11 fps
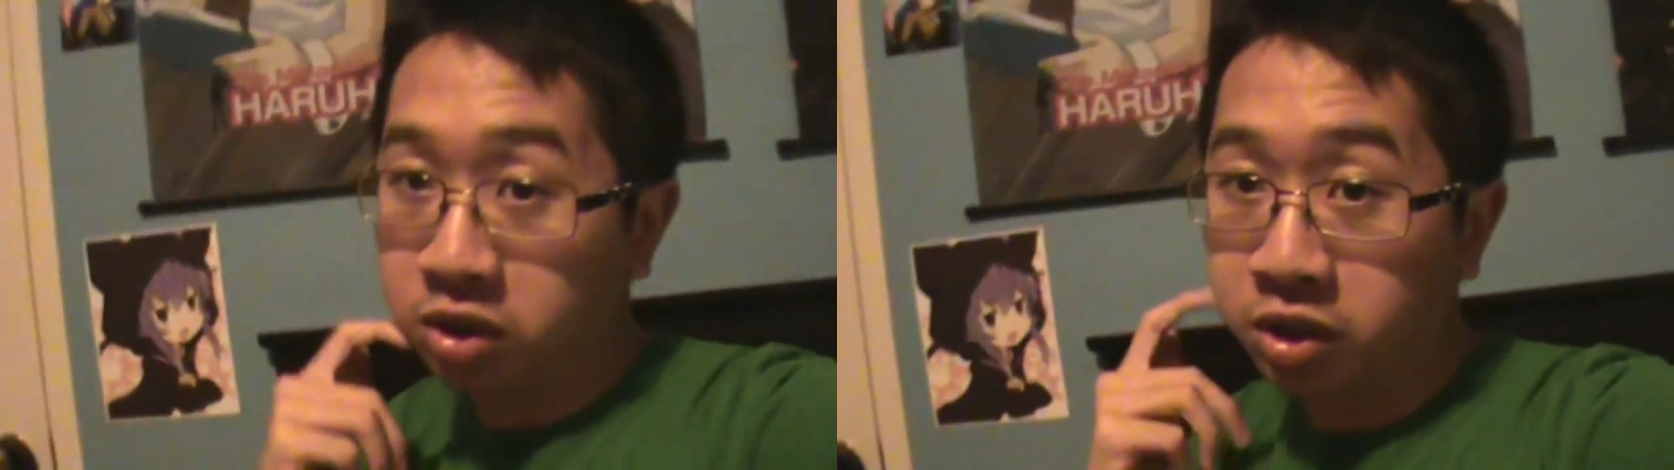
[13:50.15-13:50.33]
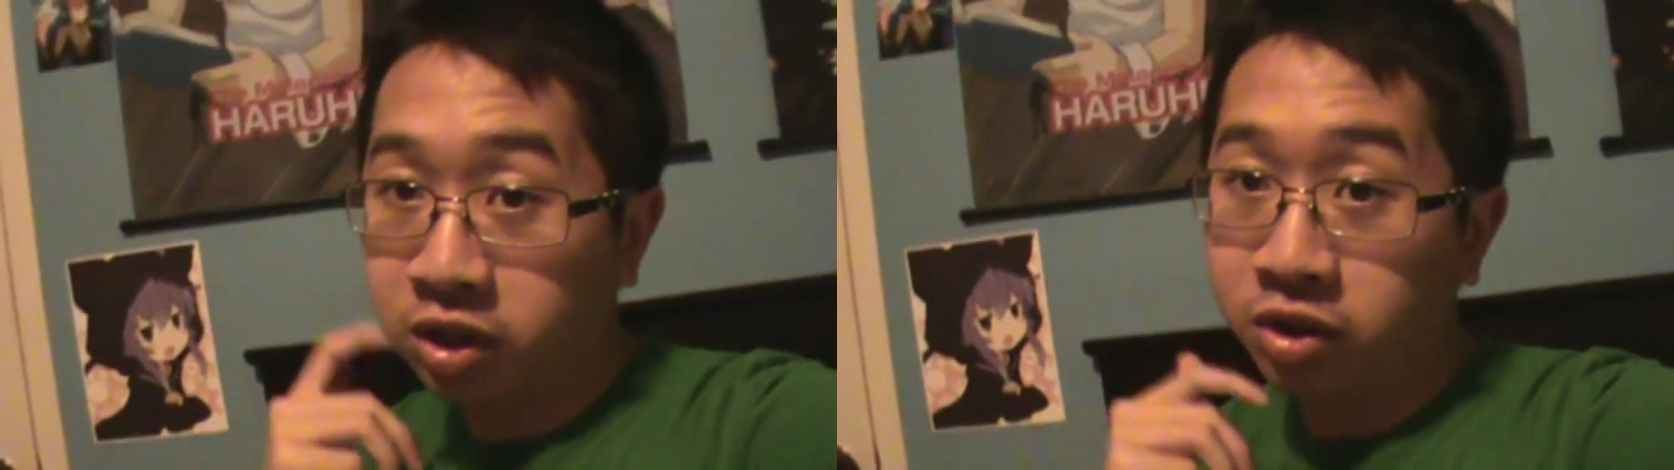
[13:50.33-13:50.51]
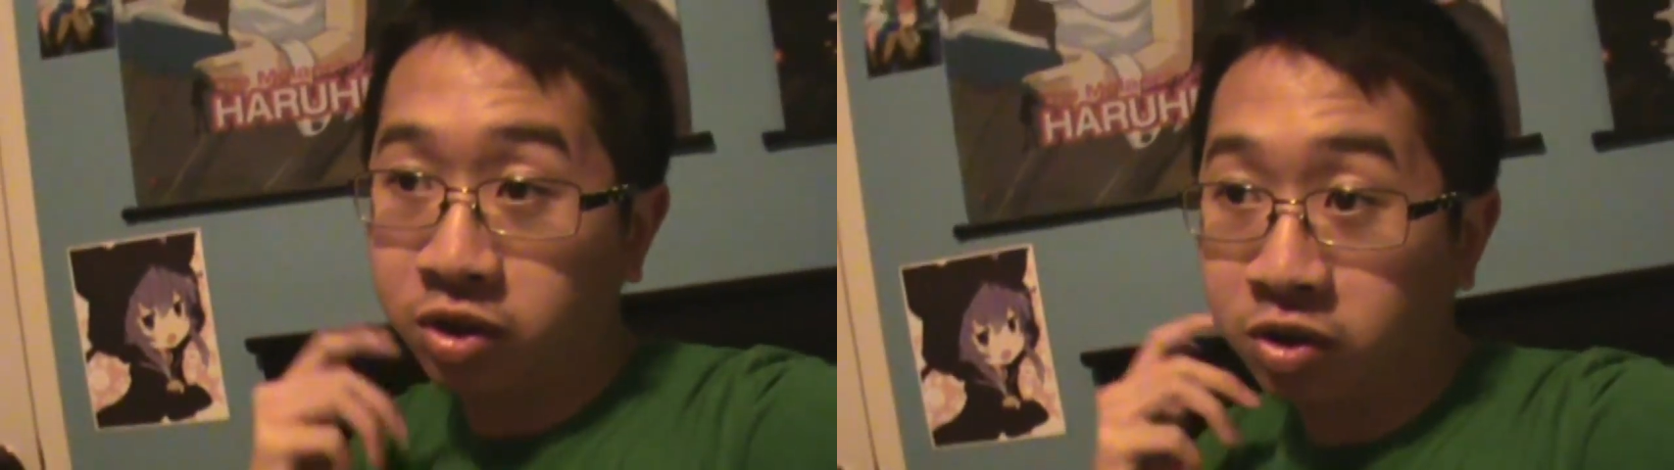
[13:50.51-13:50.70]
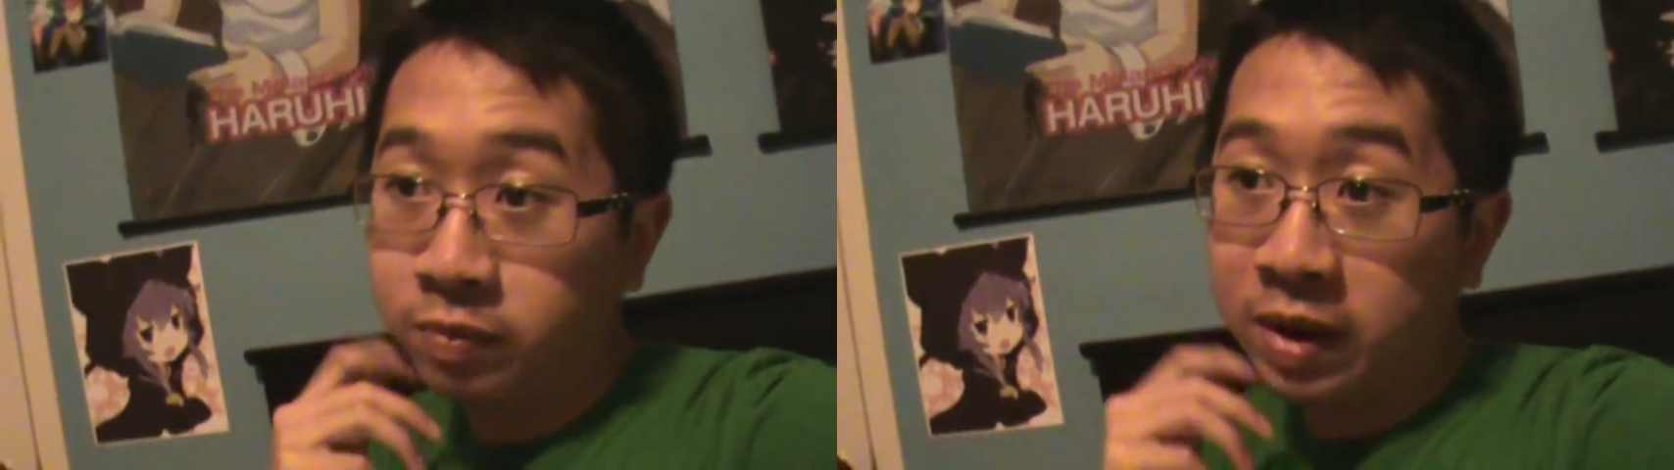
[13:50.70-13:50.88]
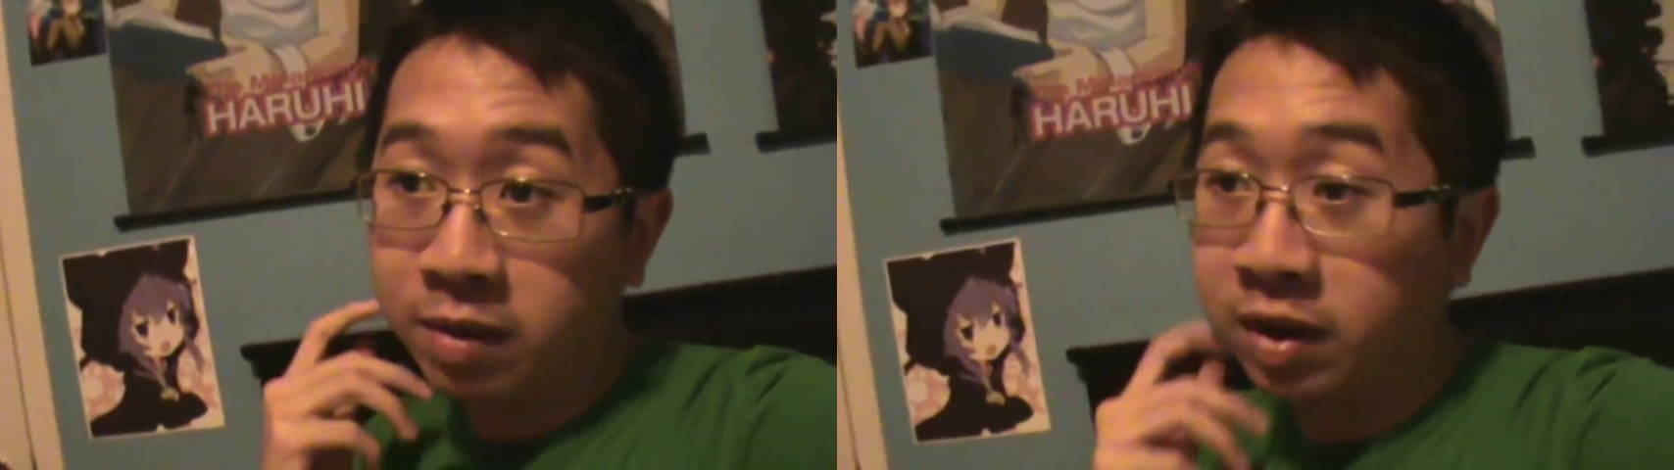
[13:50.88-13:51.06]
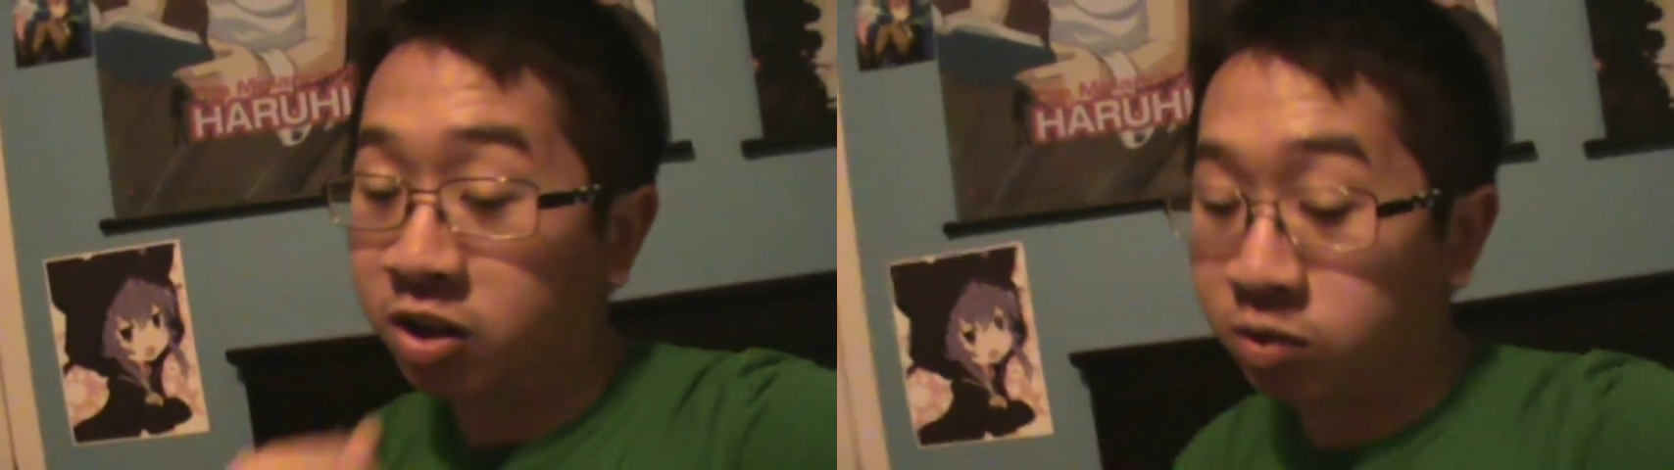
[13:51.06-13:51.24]
the other Mad
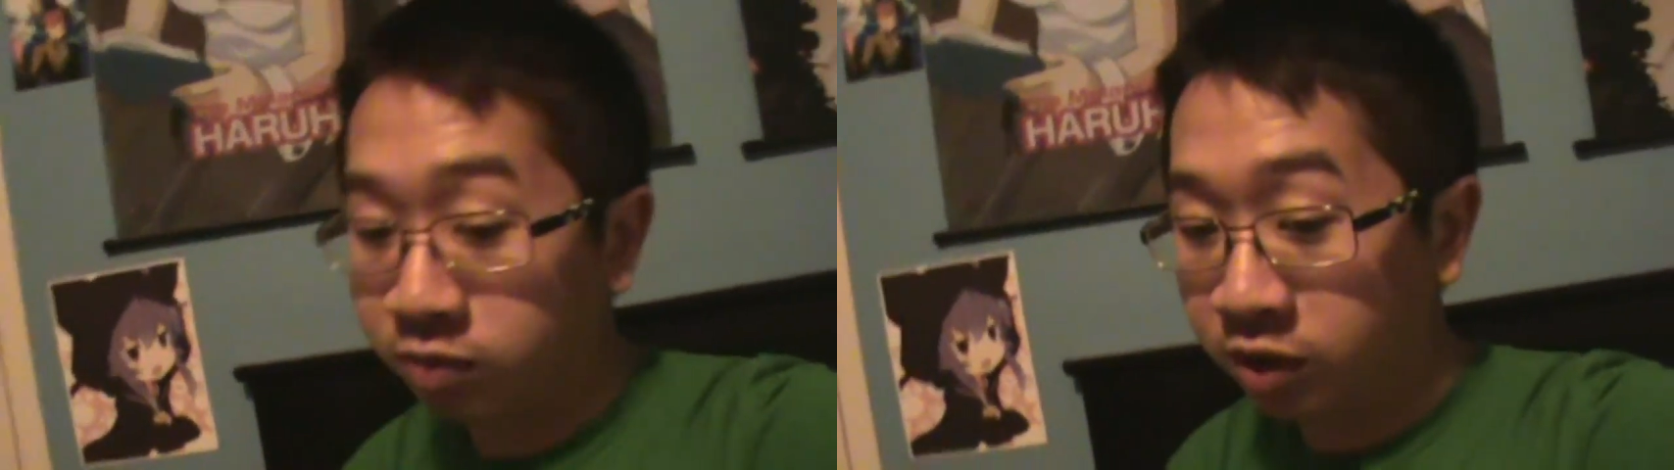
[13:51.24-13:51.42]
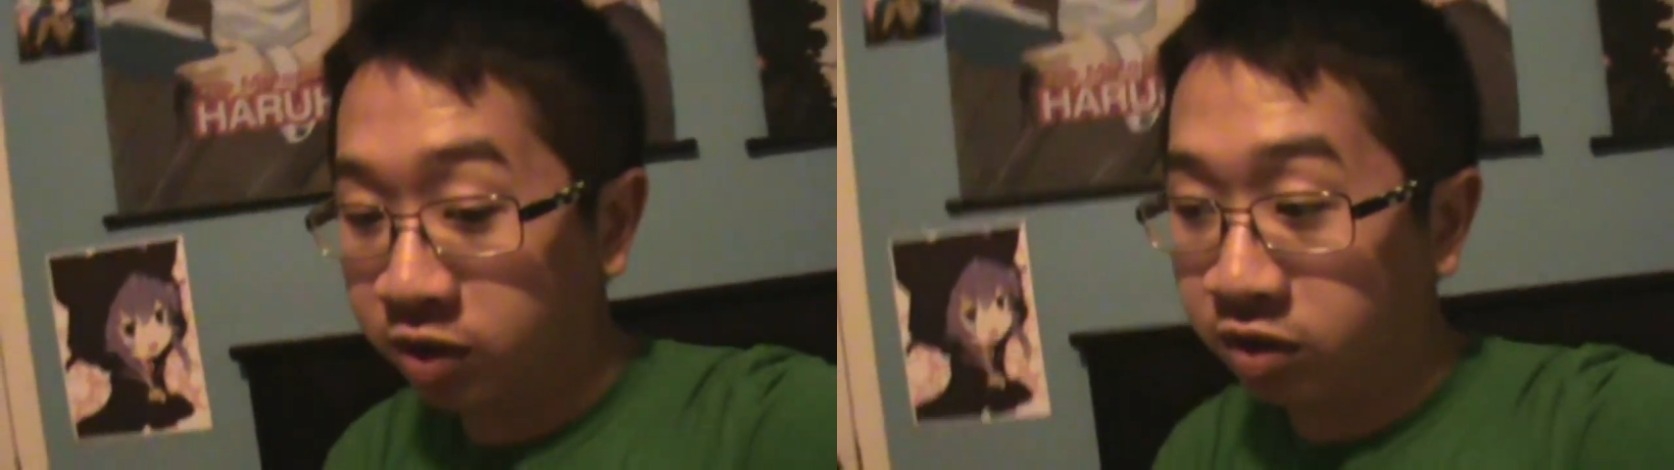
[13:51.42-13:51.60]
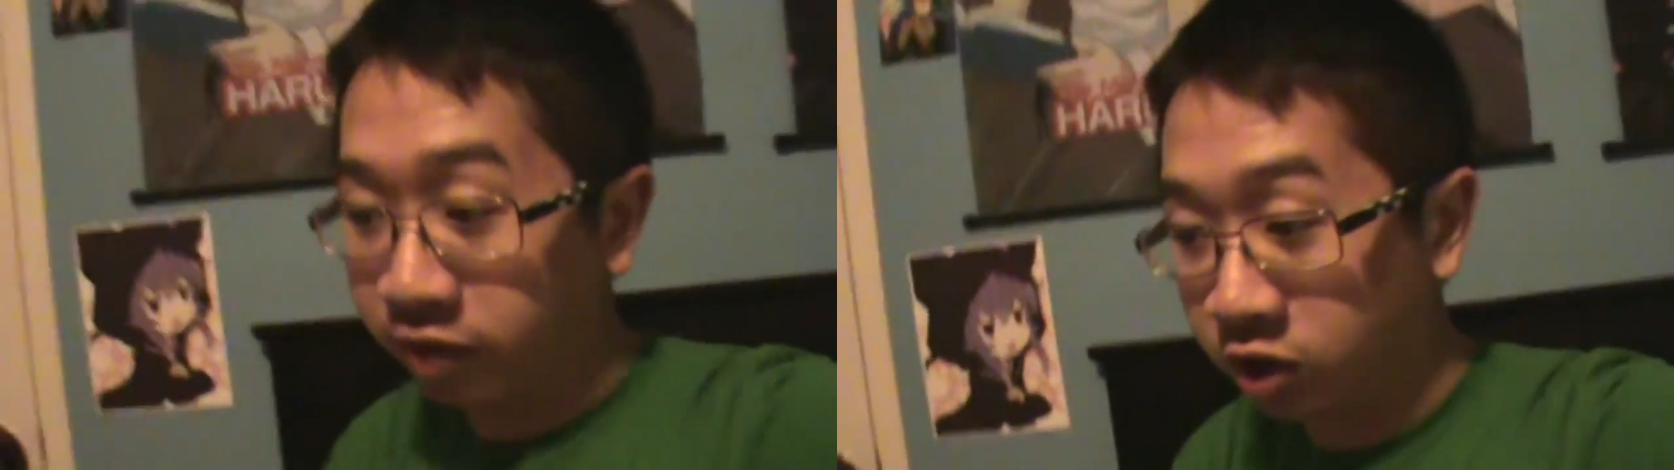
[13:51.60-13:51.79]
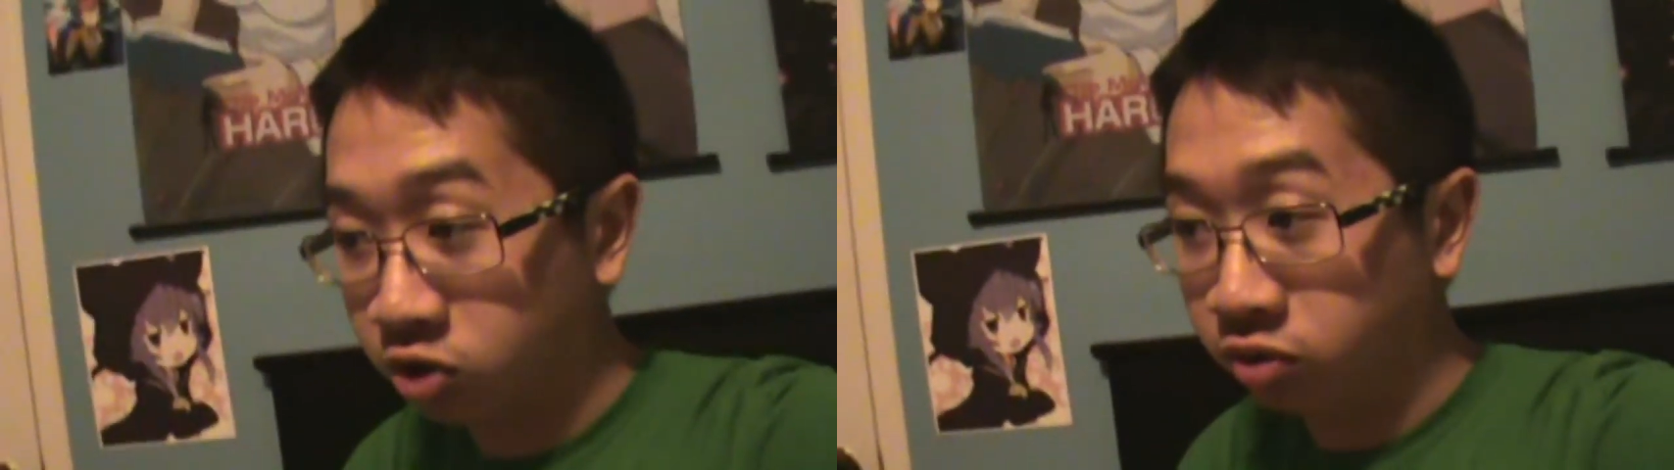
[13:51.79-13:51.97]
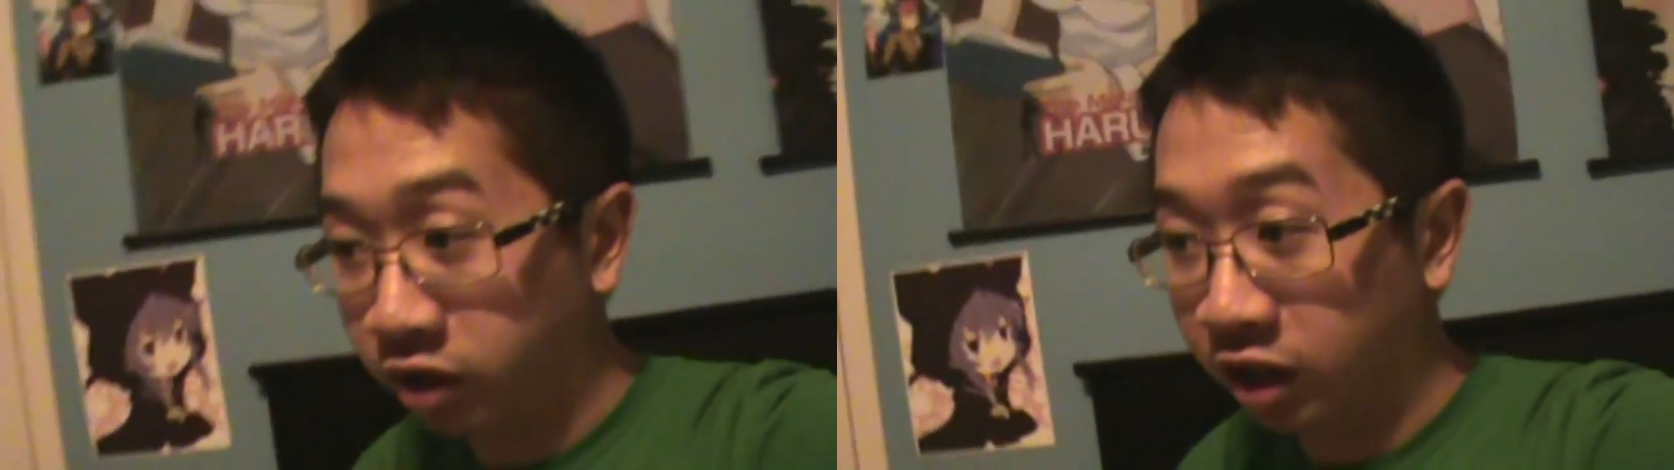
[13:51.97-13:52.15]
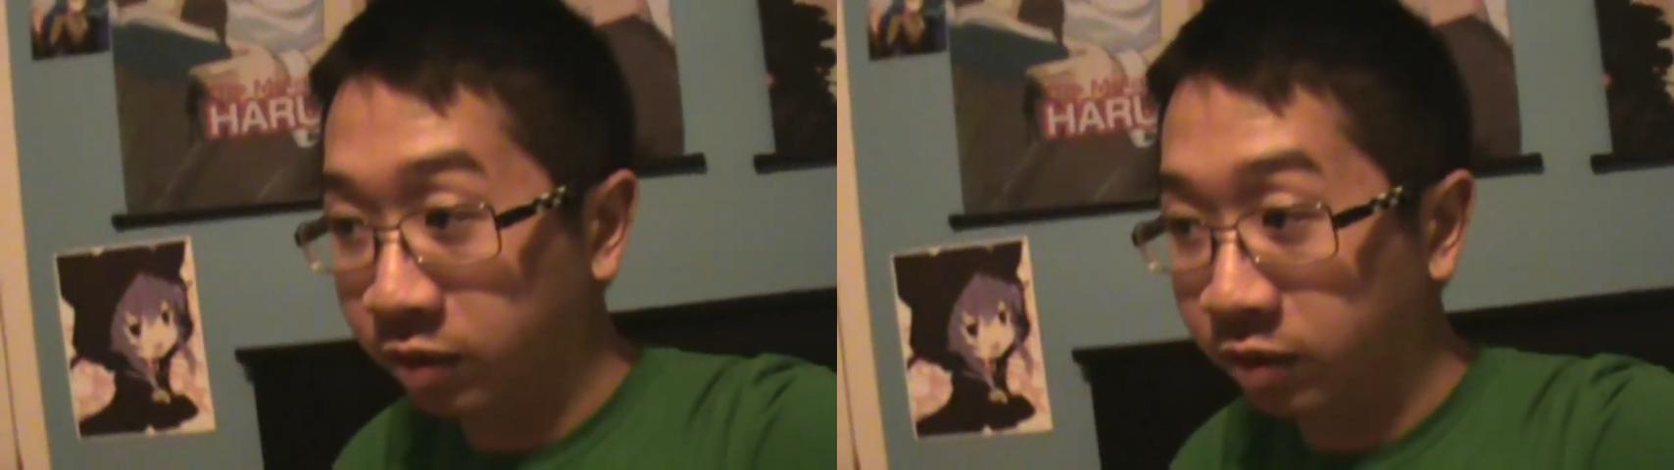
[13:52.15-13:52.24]
Max movies eventually,